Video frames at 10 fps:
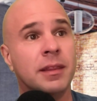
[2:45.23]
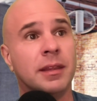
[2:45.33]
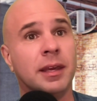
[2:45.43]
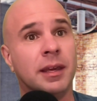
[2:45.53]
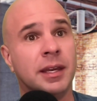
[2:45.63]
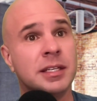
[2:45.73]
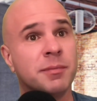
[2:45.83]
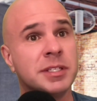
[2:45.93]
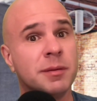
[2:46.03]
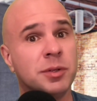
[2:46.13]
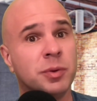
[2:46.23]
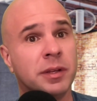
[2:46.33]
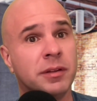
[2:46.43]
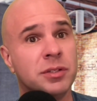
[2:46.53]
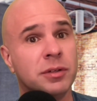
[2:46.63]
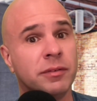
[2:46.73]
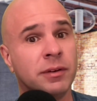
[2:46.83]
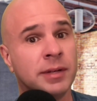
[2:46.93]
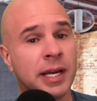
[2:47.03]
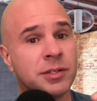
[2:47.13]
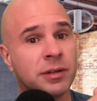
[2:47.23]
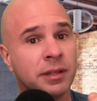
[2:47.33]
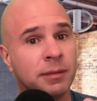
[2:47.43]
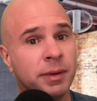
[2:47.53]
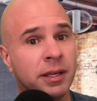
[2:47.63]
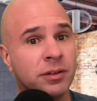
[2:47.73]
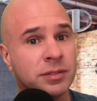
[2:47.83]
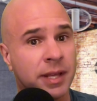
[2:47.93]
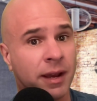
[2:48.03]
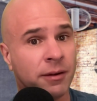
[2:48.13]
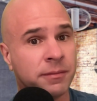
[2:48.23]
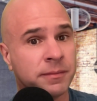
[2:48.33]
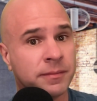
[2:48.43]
The intimacy between the two of you naturally peters down.